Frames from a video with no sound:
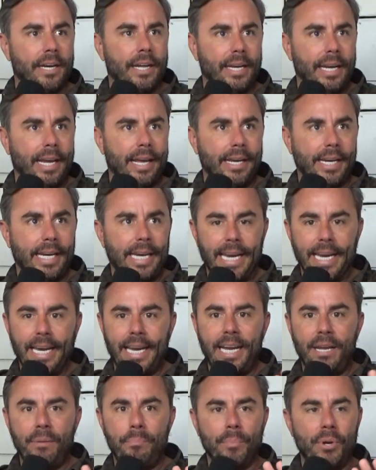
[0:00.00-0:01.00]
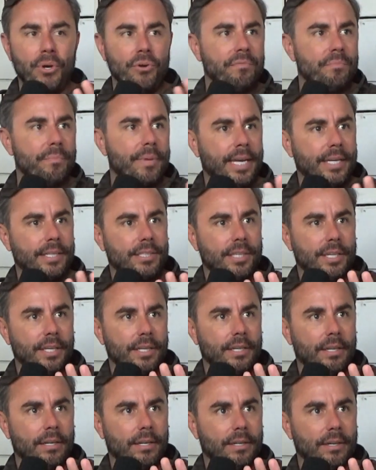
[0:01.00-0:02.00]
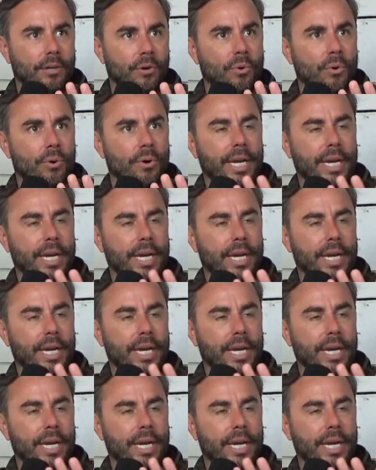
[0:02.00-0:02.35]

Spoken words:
and any movement or